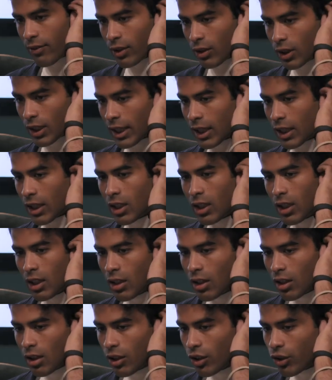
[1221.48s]
of feel like,
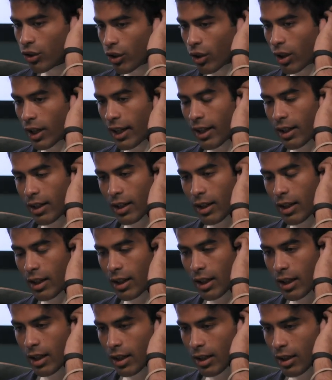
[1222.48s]
you know,
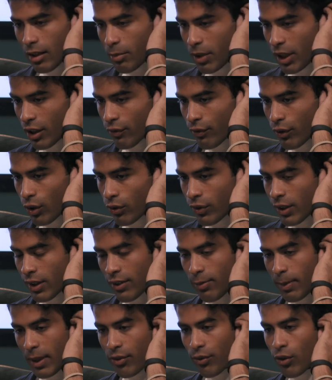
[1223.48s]
I being involved in
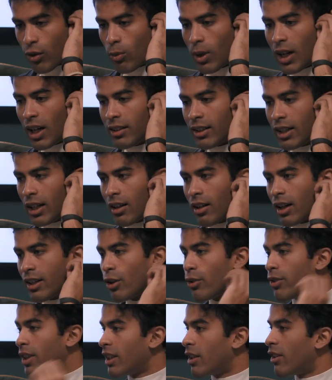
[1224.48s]
the space for a while now, I
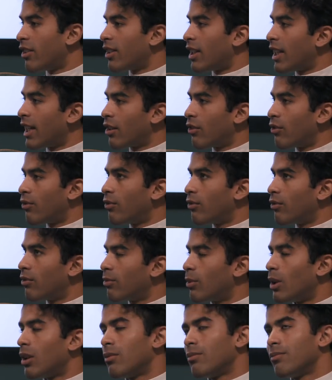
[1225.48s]
don't think there is a lack of,
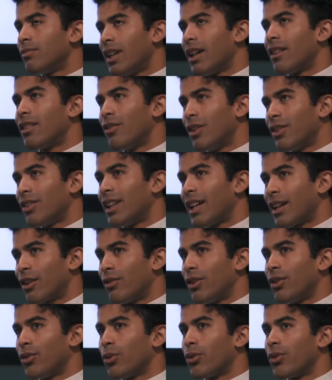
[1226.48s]
well, yeah, there is a lack
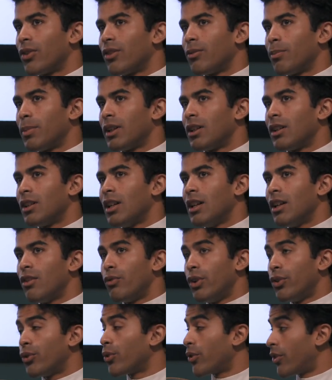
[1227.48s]
of resources, but
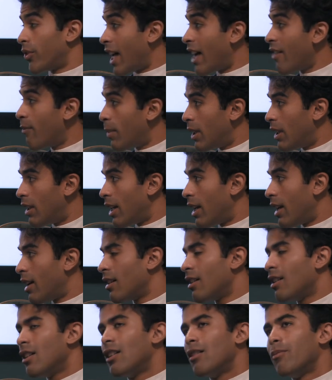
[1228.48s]
resources have been there.